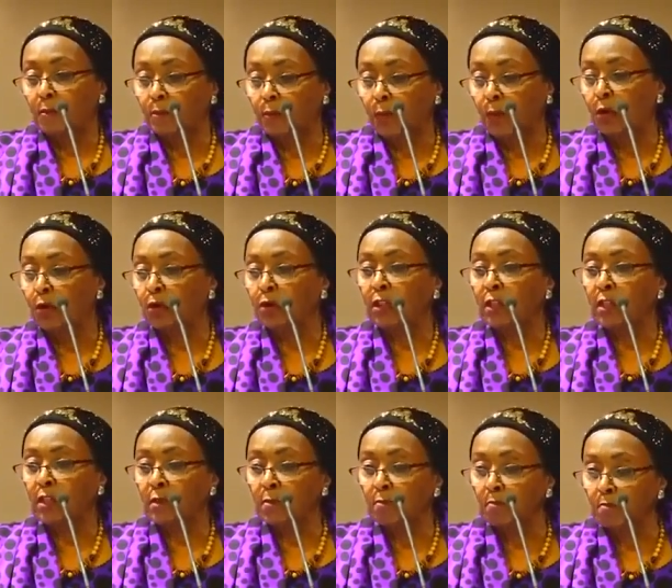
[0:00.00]

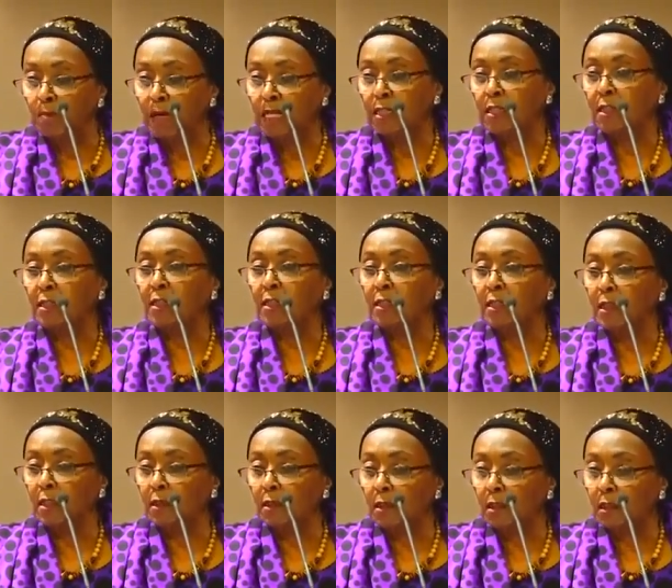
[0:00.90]
Borders must
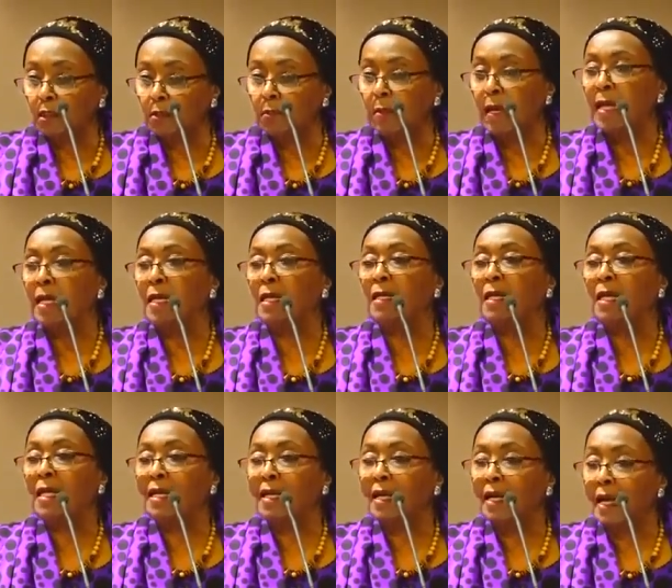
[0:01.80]
remain
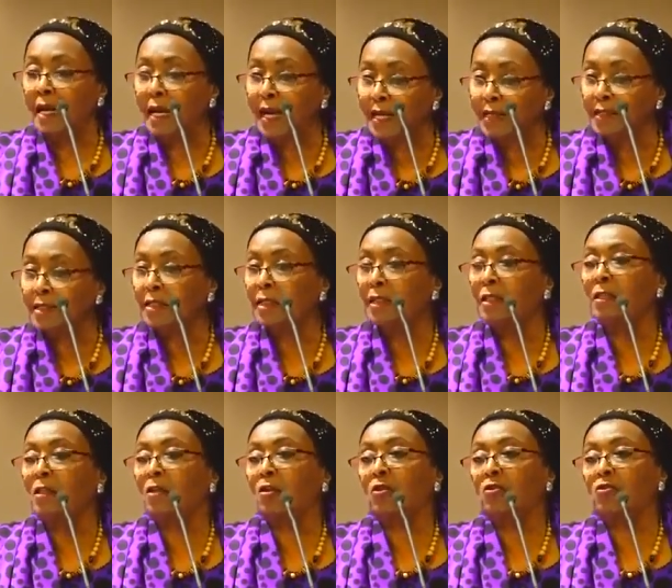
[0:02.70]
as
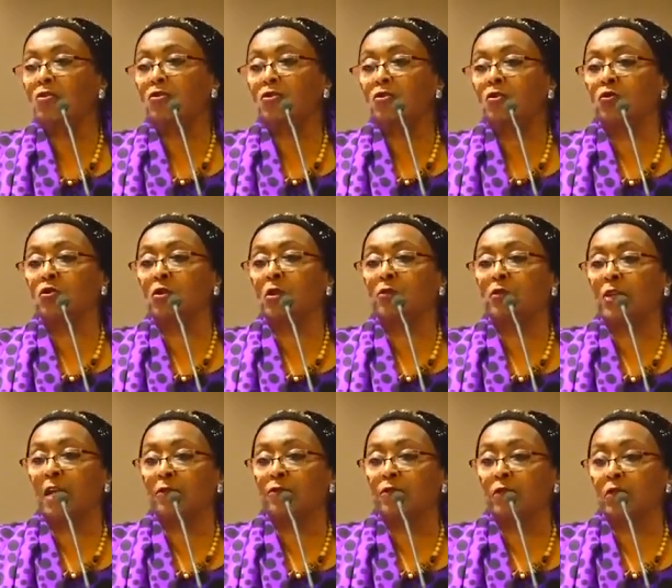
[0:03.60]
in the Constitution of
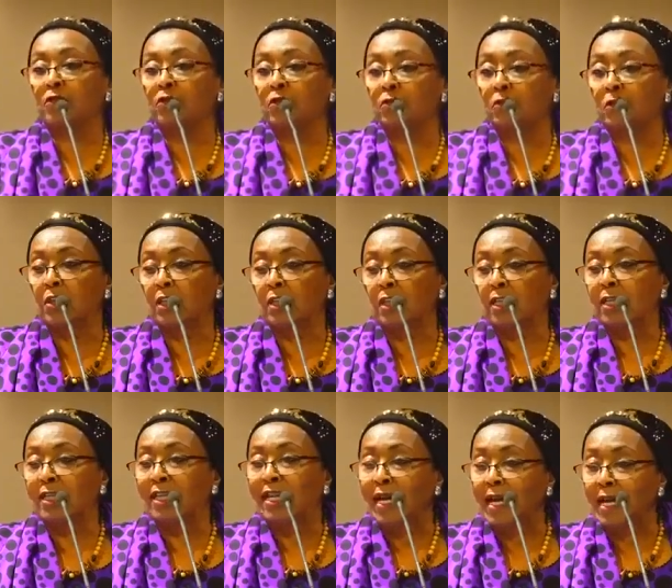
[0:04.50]
the African Union,
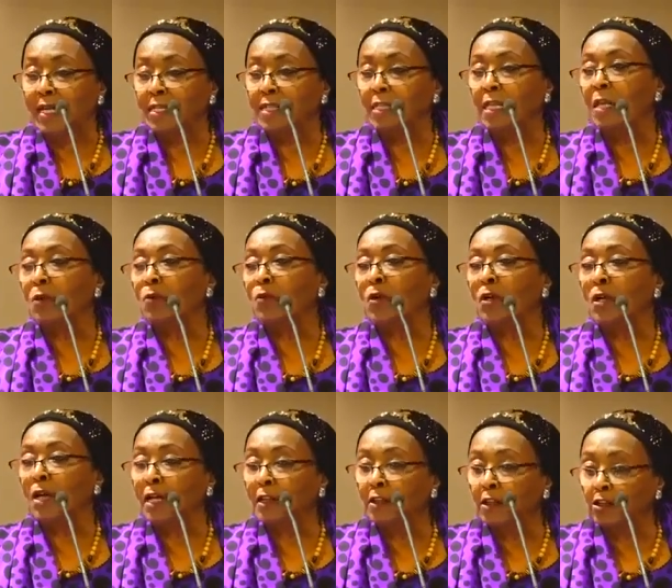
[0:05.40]
as they
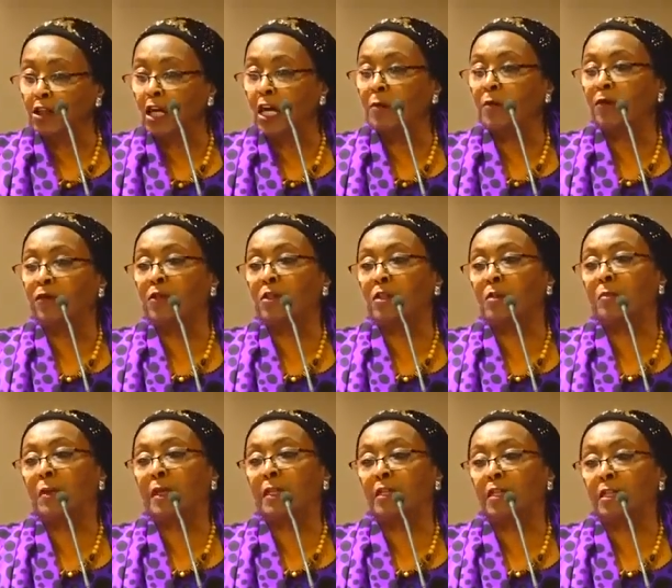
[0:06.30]
were at the time of
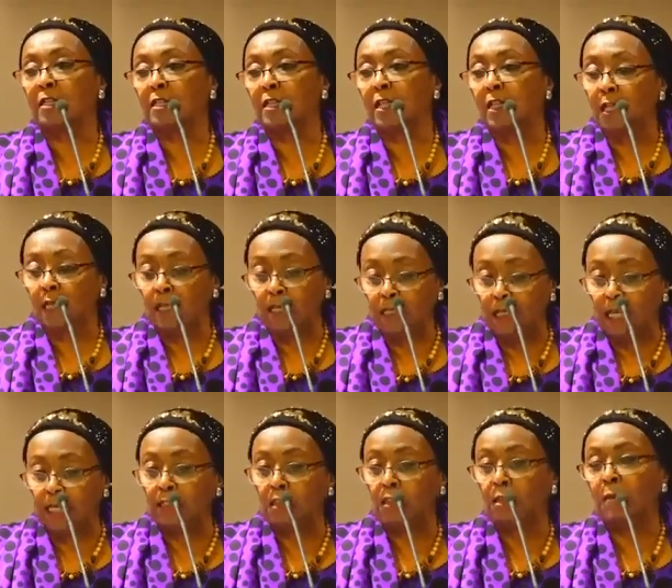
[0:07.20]
independence,
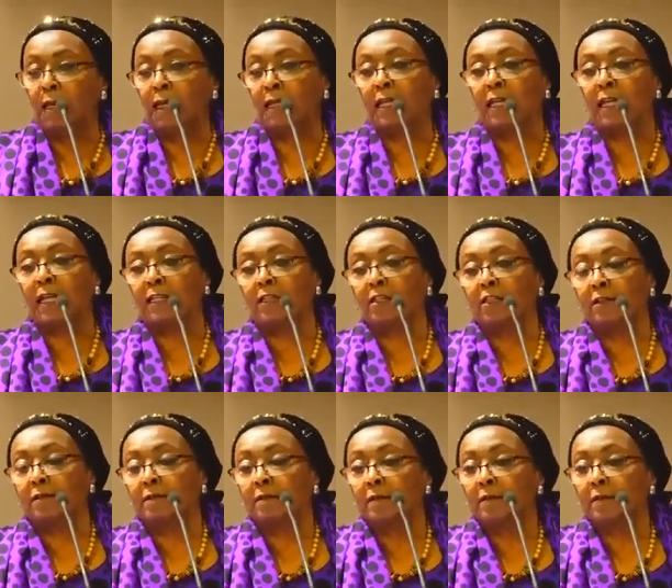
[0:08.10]
like Somaliland.